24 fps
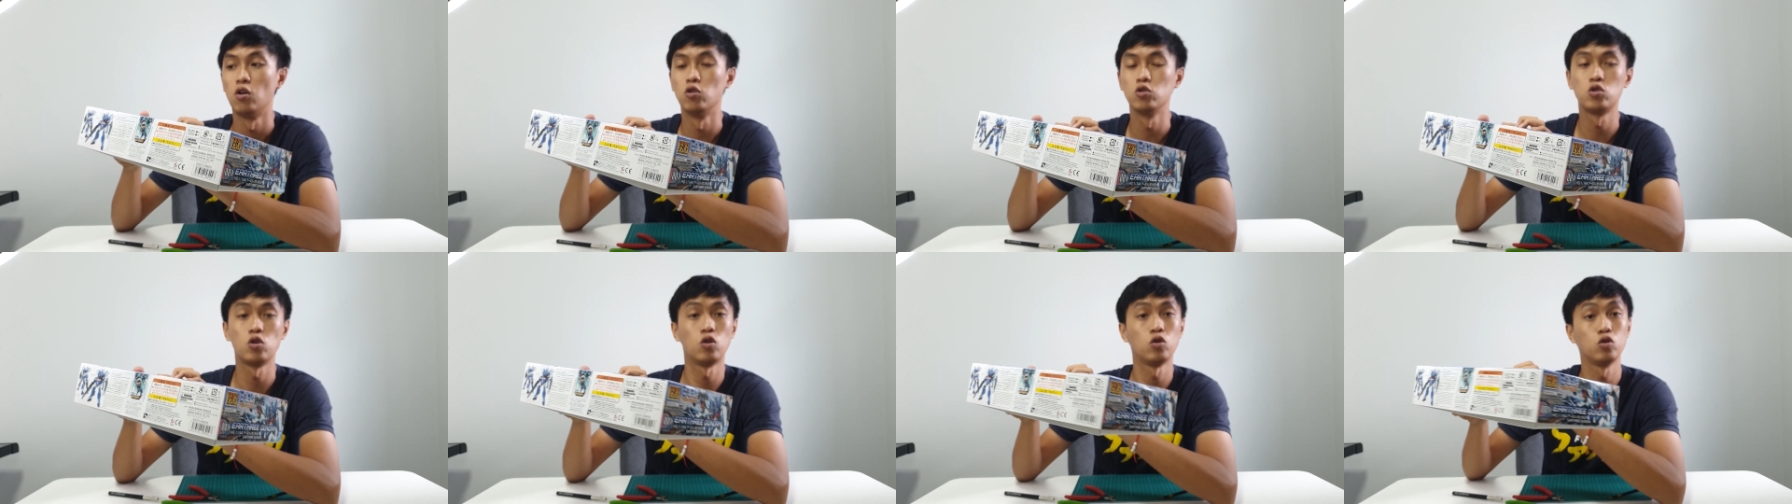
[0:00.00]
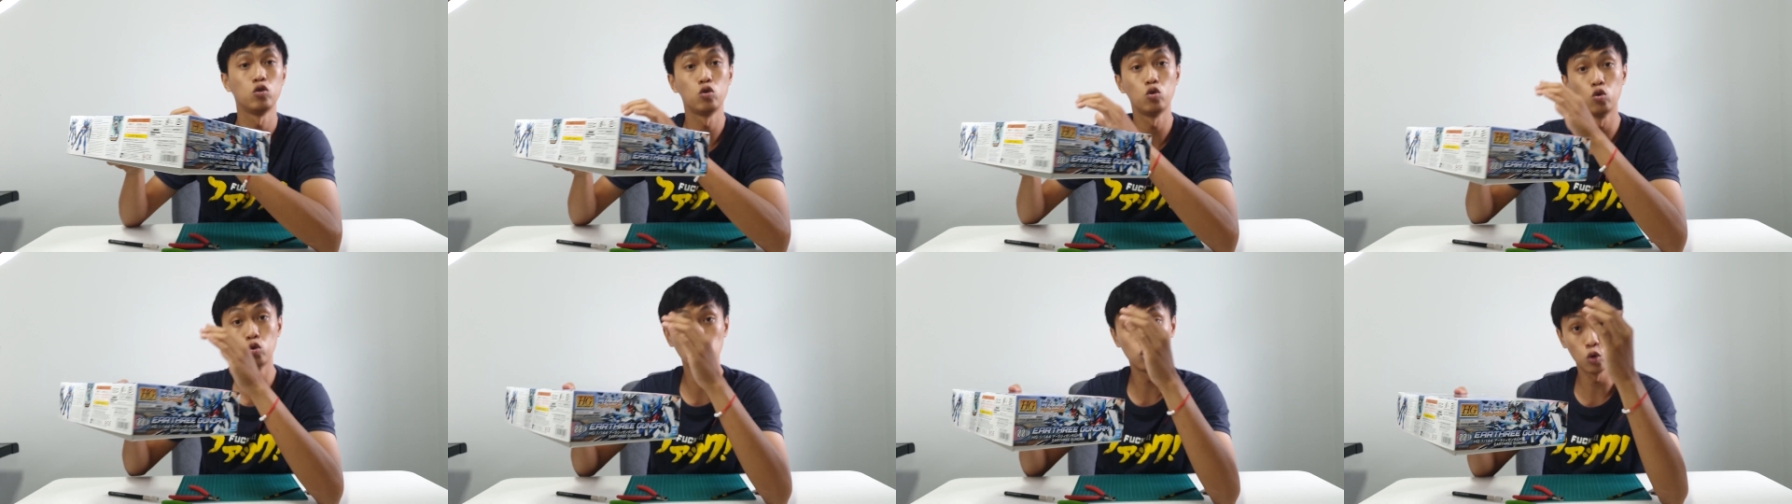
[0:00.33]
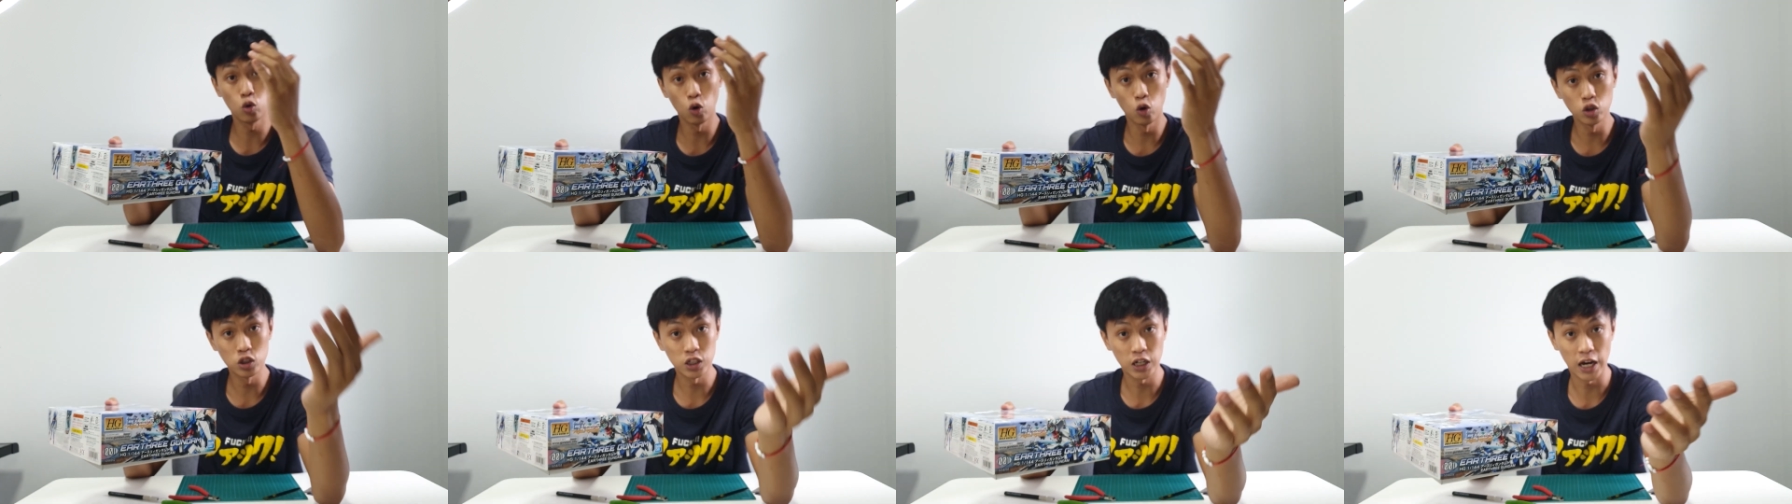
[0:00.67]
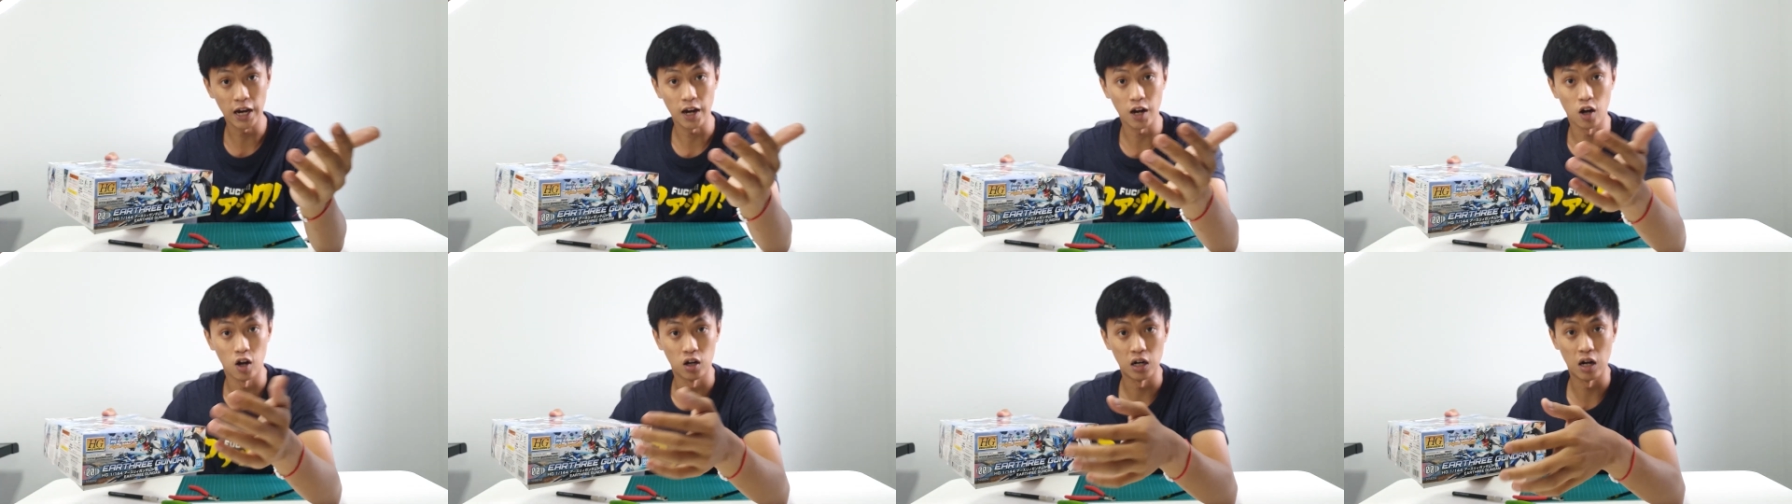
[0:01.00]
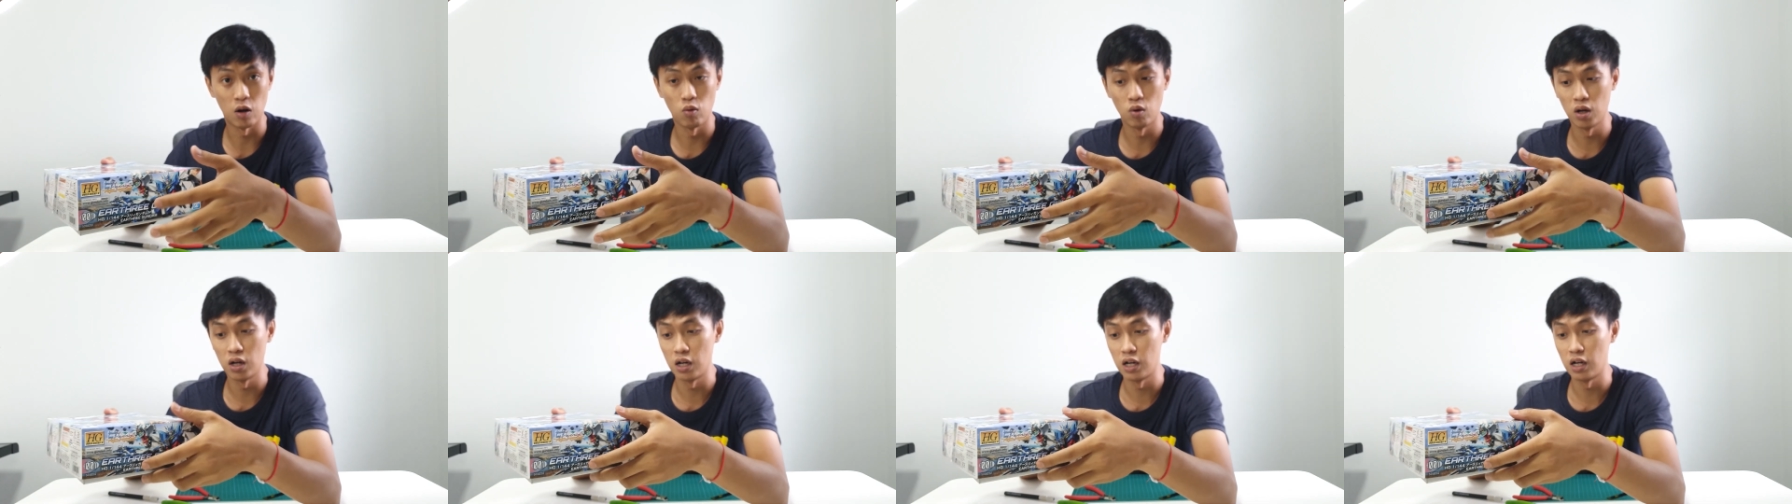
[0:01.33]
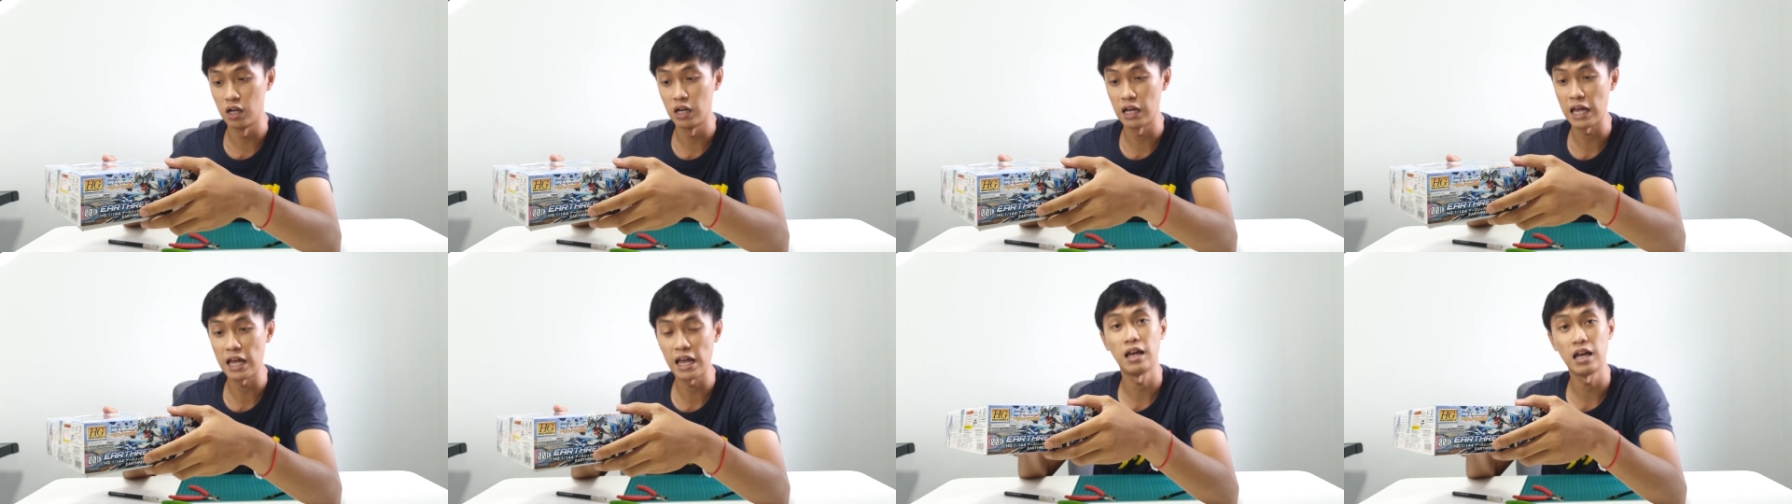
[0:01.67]
Also do go check on
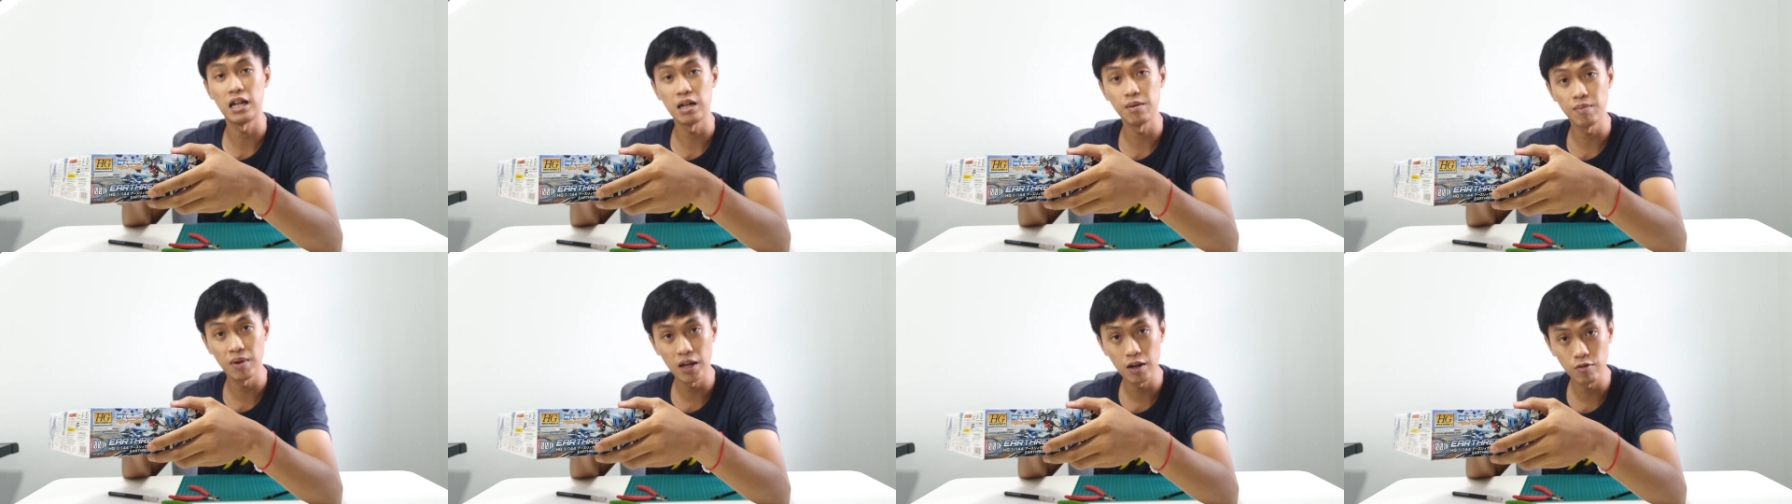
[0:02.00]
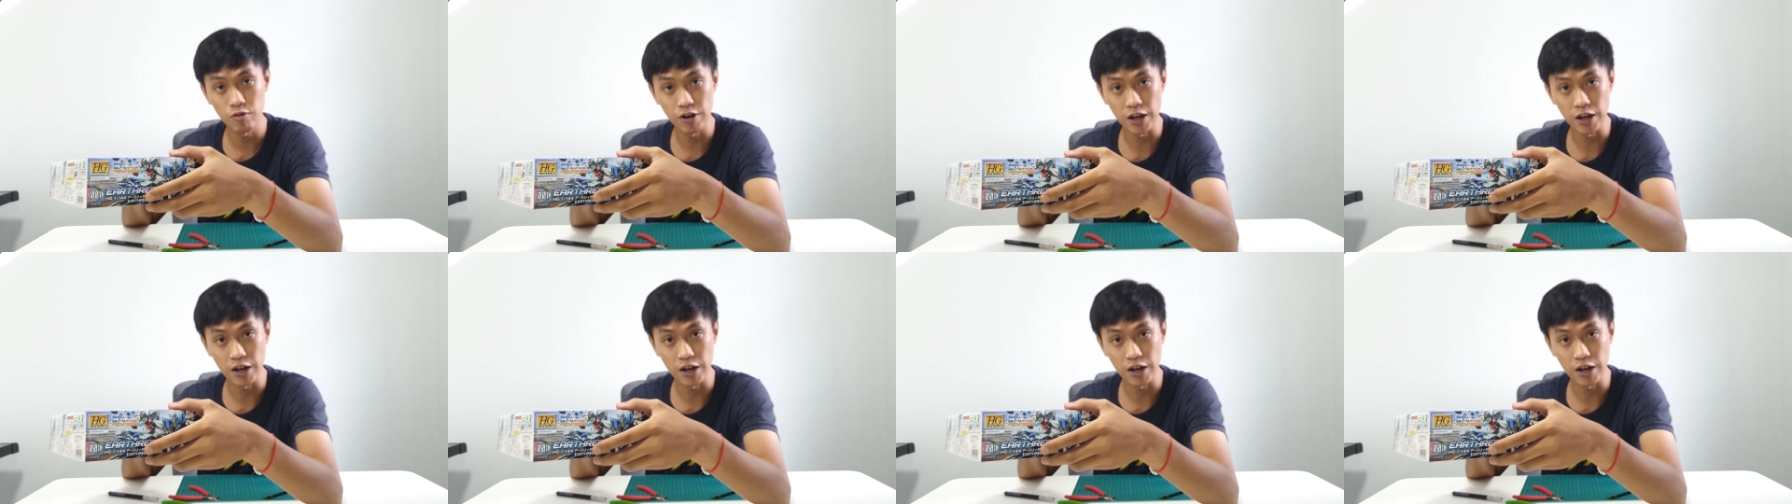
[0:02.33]
our anime